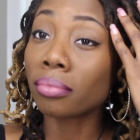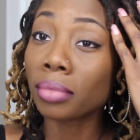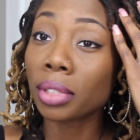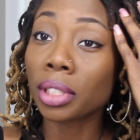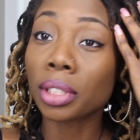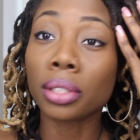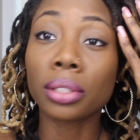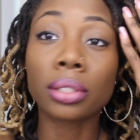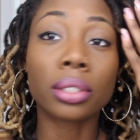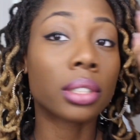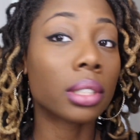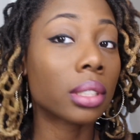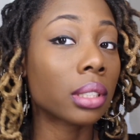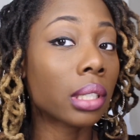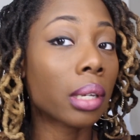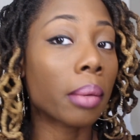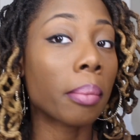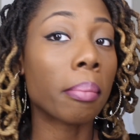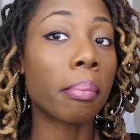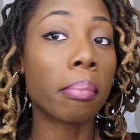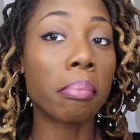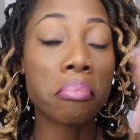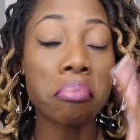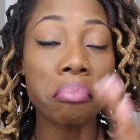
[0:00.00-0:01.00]
This is just
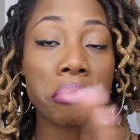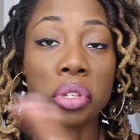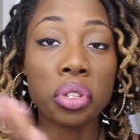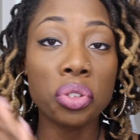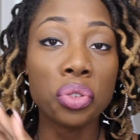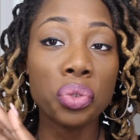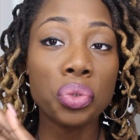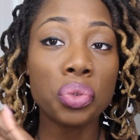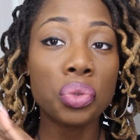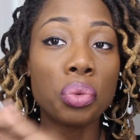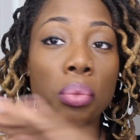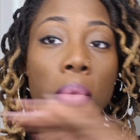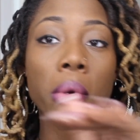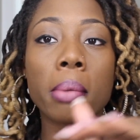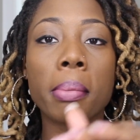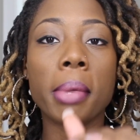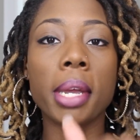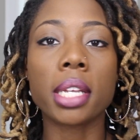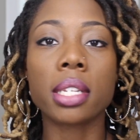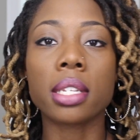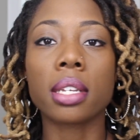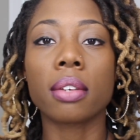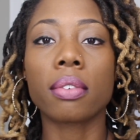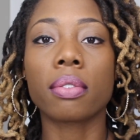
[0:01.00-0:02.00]
a super
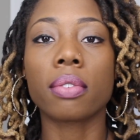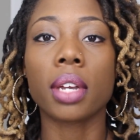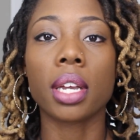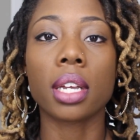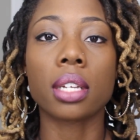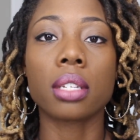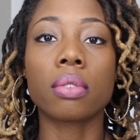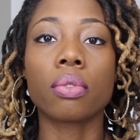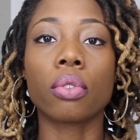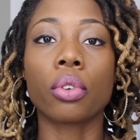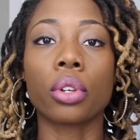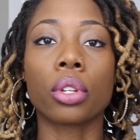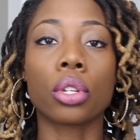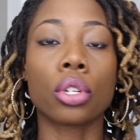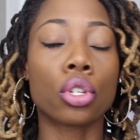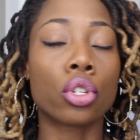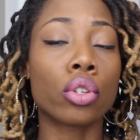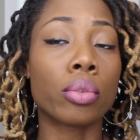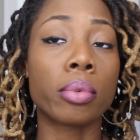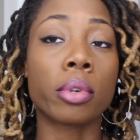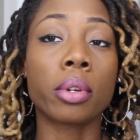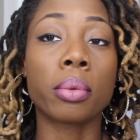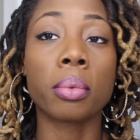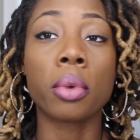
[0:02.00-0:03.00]
basic face for a
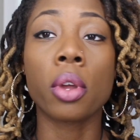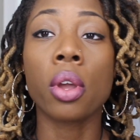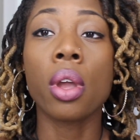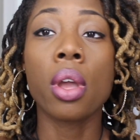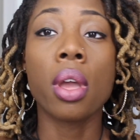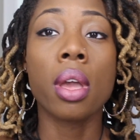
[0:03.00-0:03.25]
super